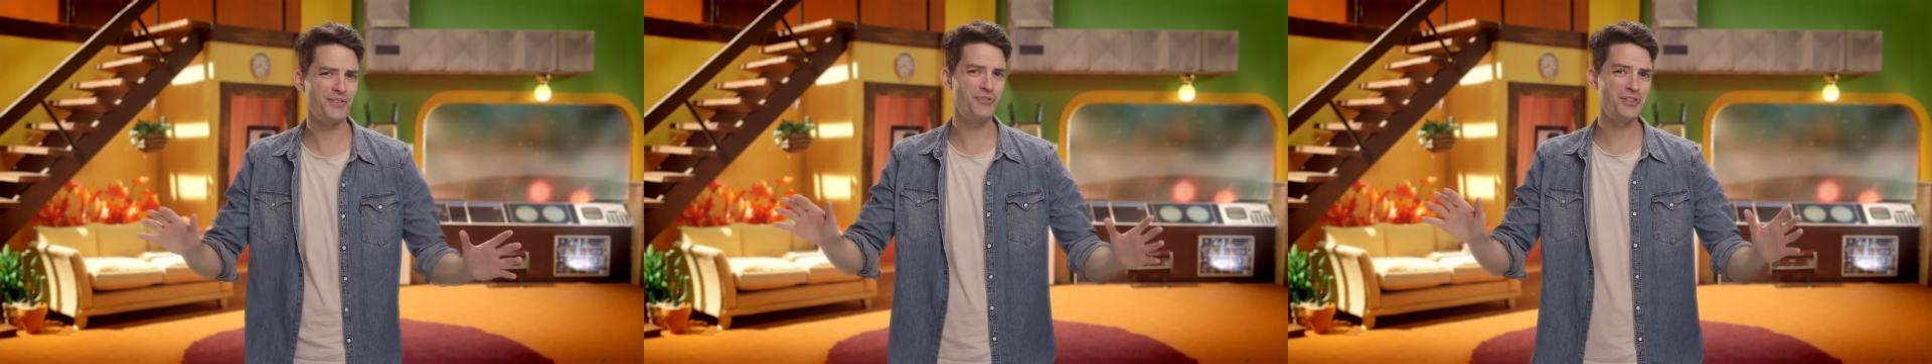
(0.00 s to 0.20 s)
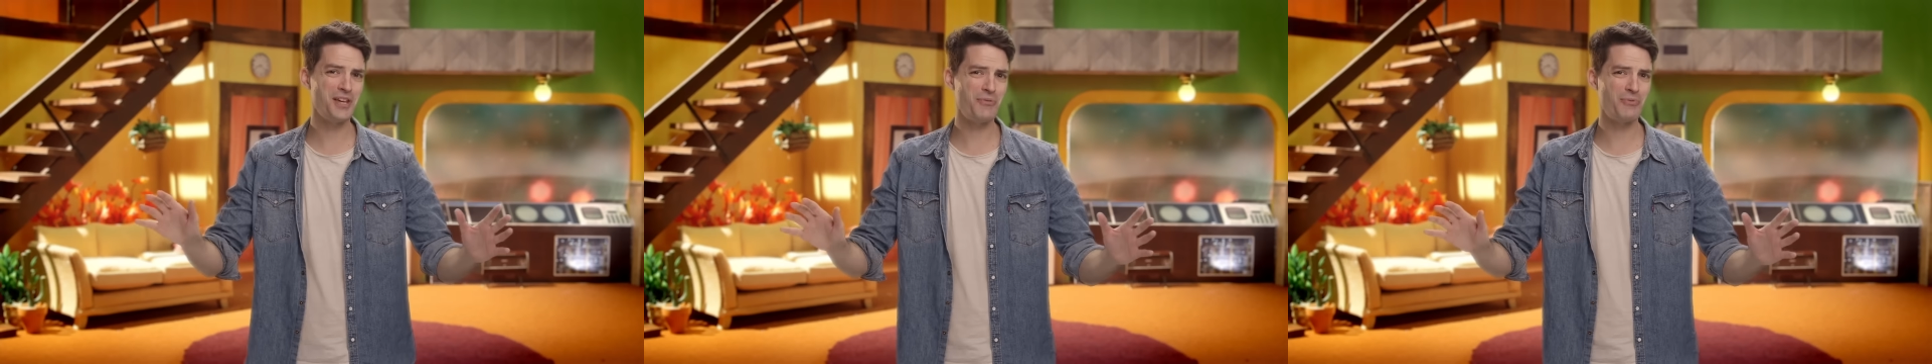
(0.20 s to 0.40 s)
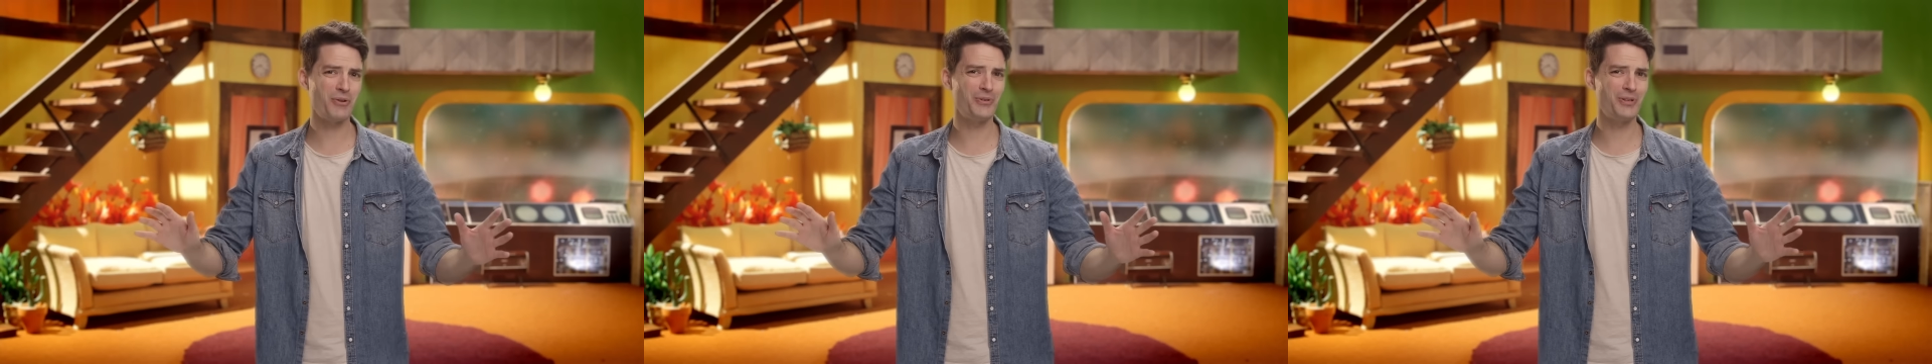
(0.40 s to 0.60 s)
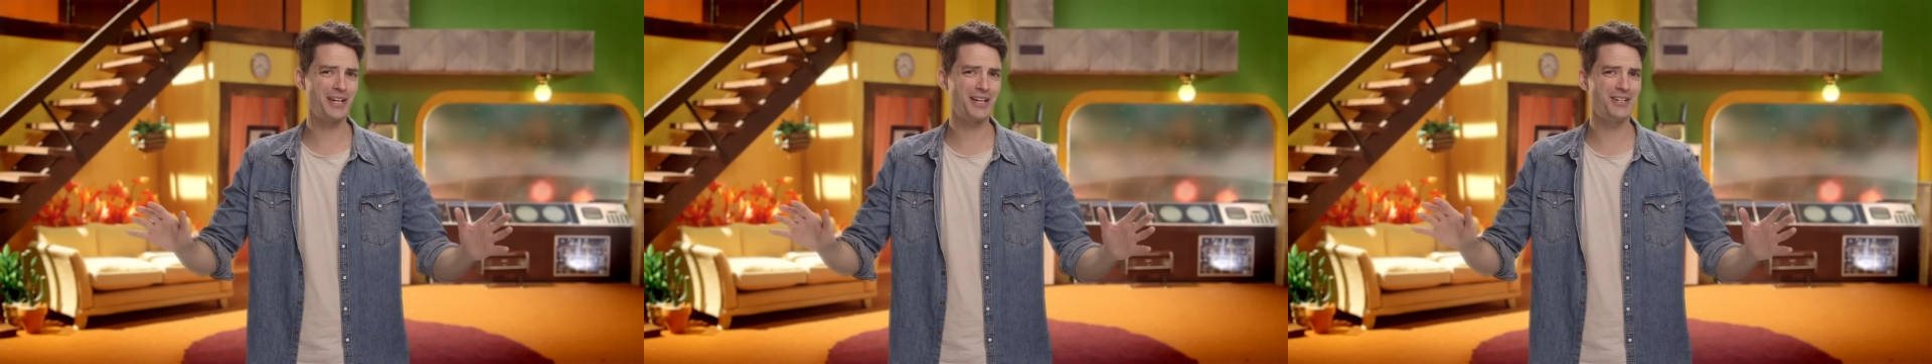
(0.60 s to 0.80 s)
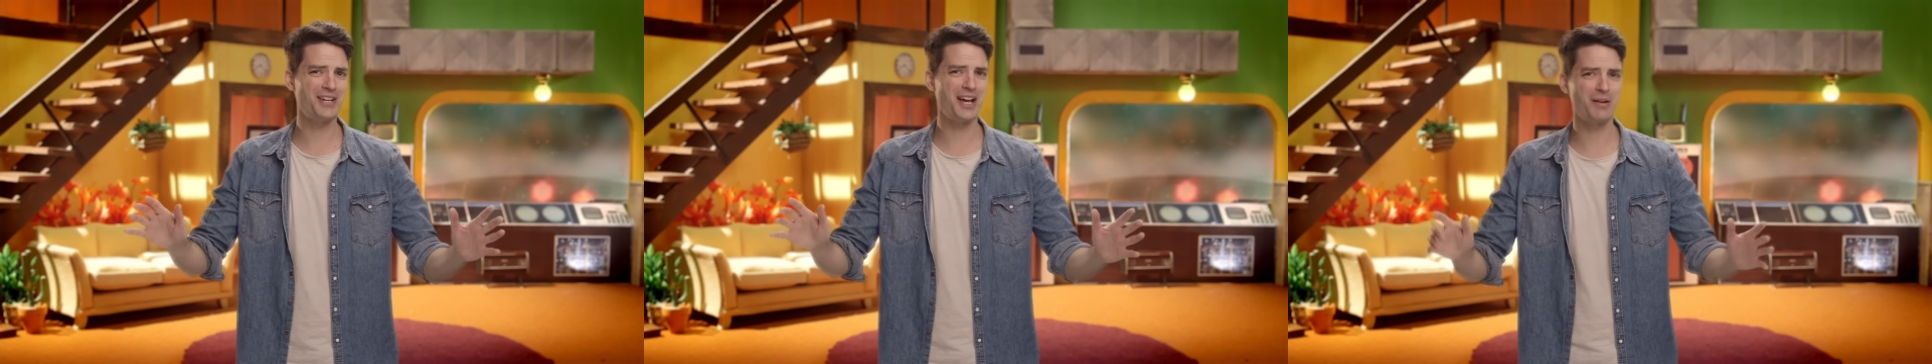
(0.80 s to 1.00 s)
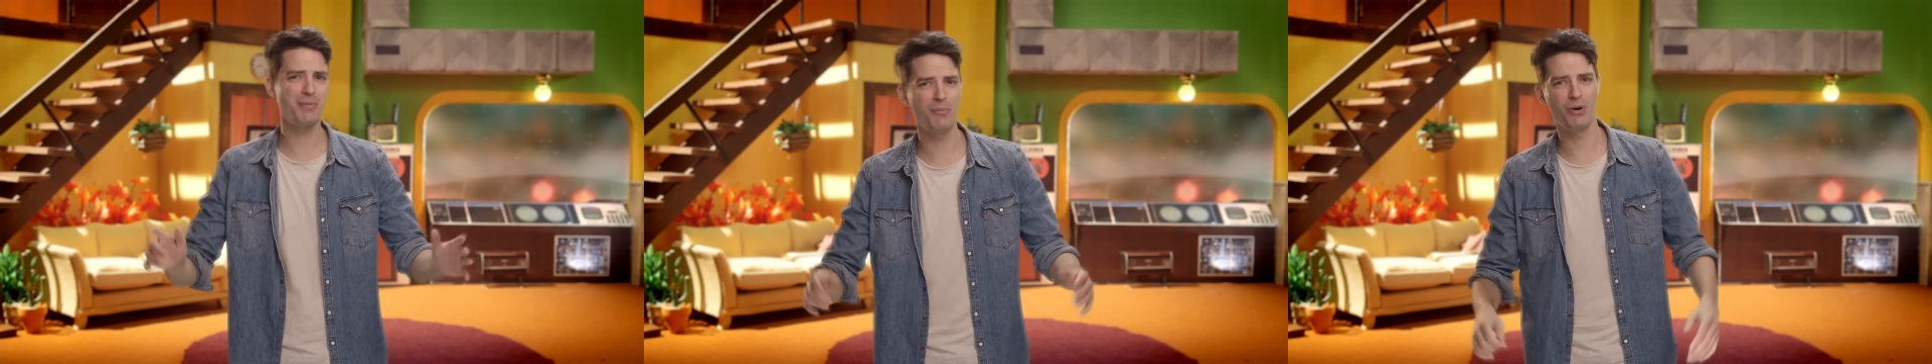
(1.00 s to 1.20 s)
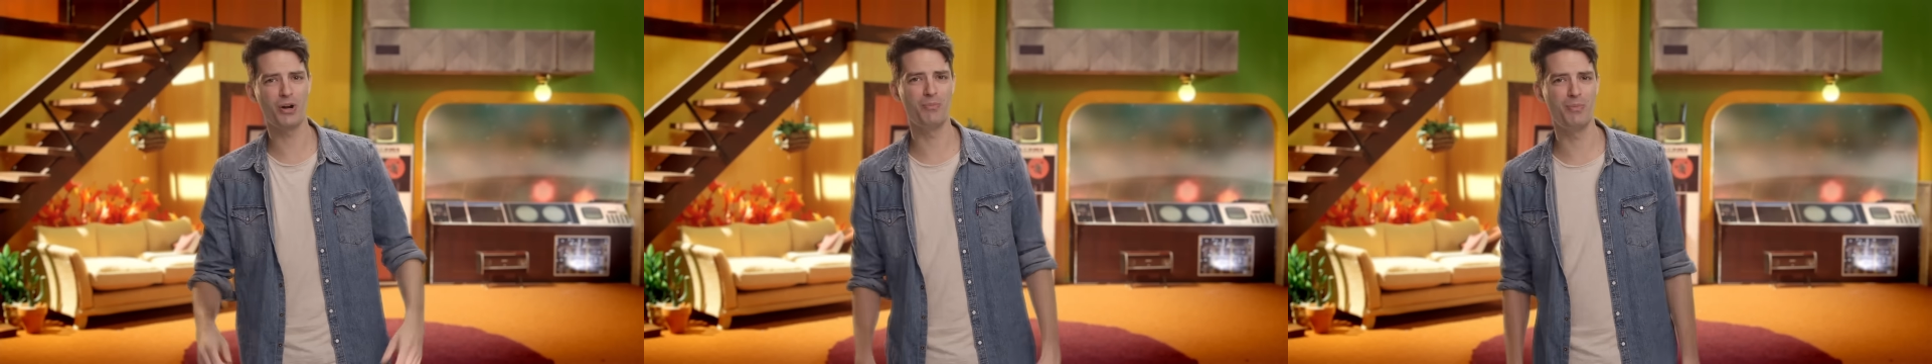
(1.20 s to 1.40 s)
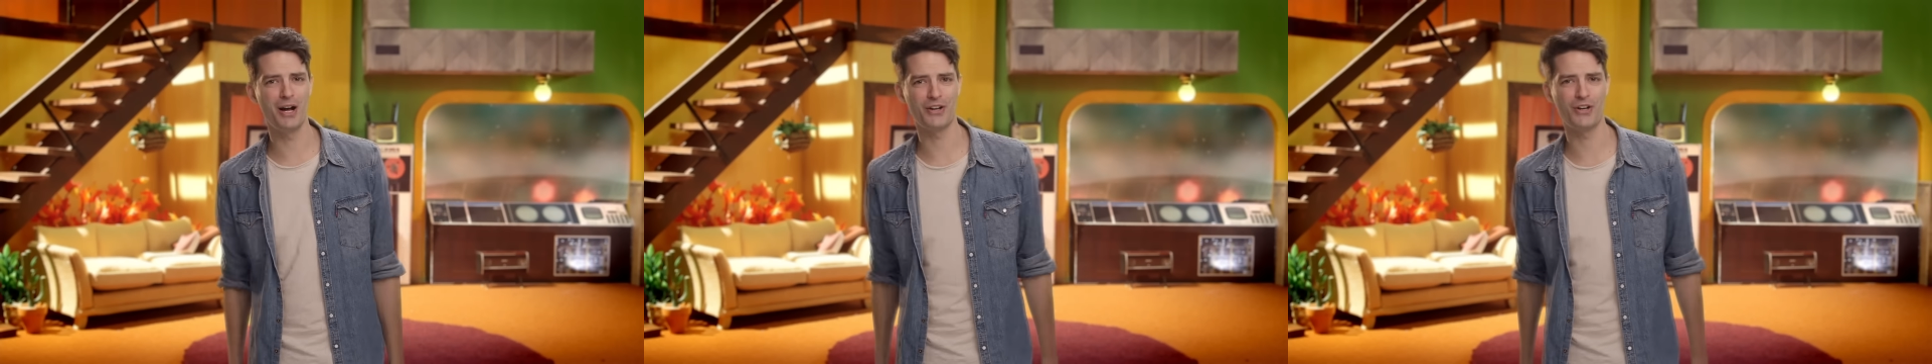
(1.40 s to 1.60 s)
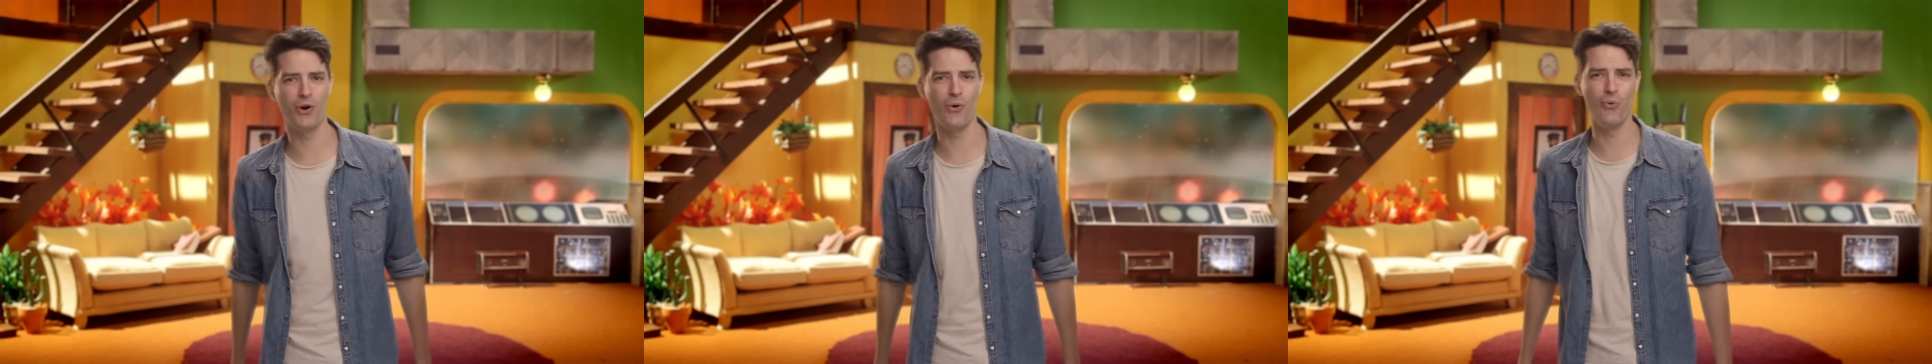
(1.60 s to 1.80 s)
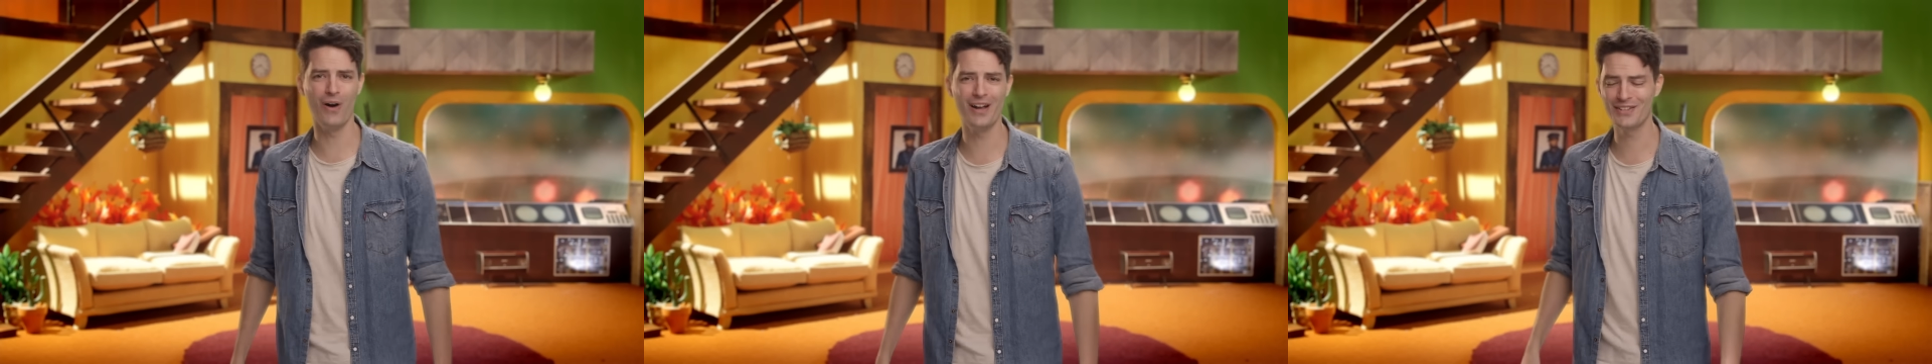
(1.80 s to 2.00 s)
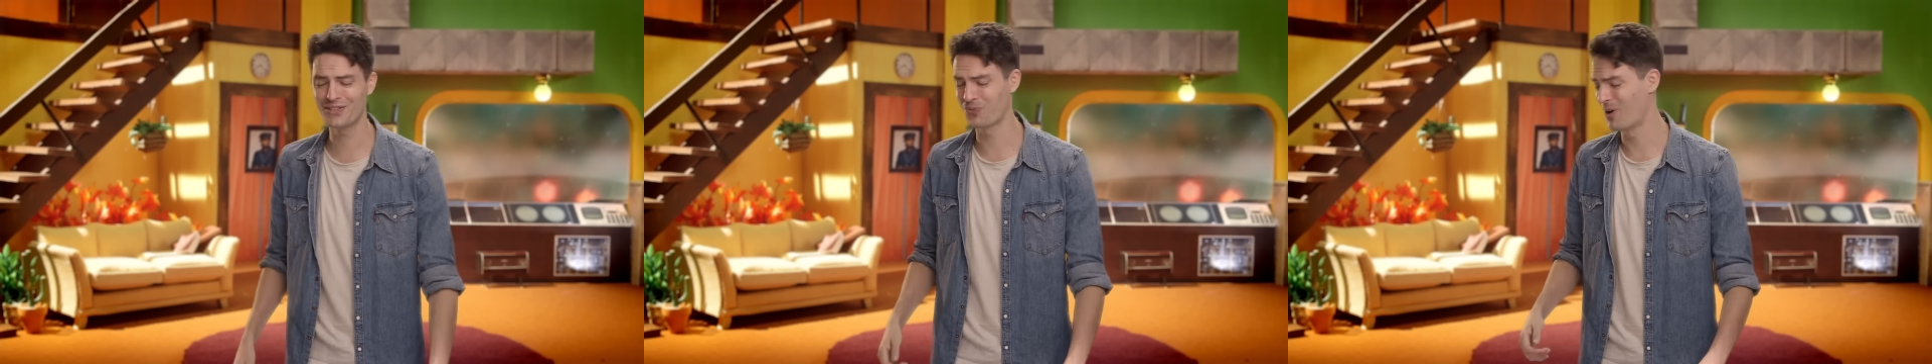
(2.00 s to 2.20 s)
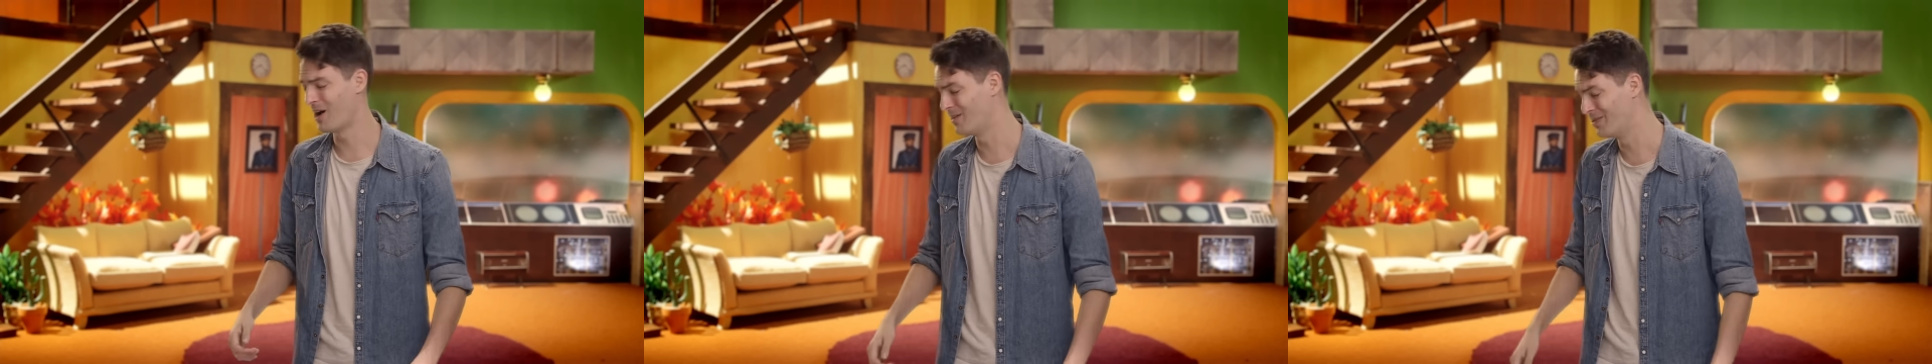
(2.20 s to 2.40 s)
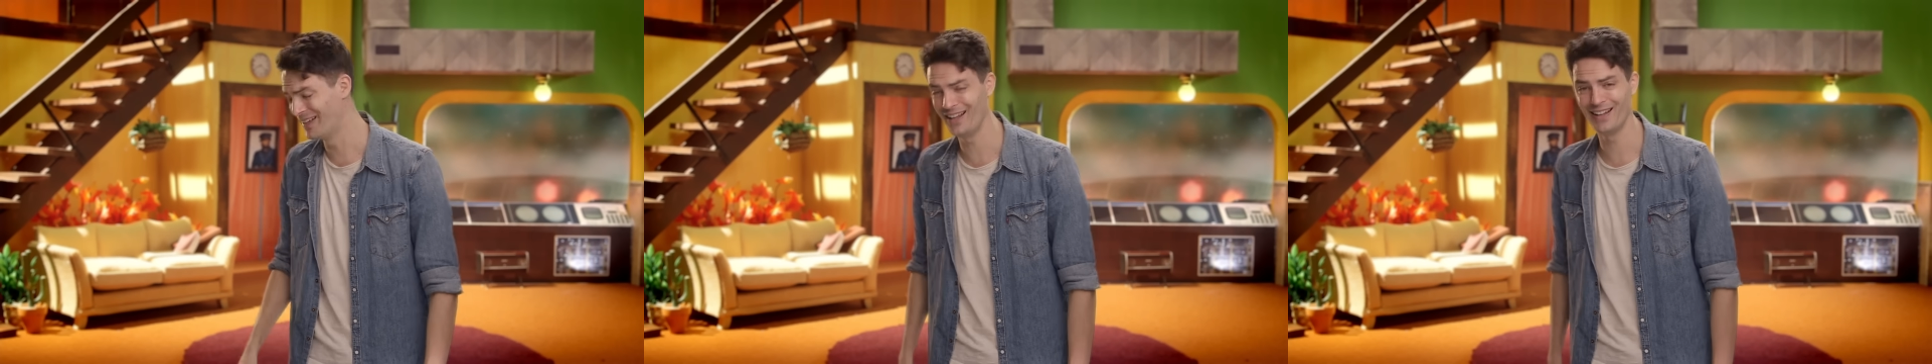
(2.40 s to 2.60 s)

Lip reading: if you thought we were only going to talk about Pokemon Go once, well,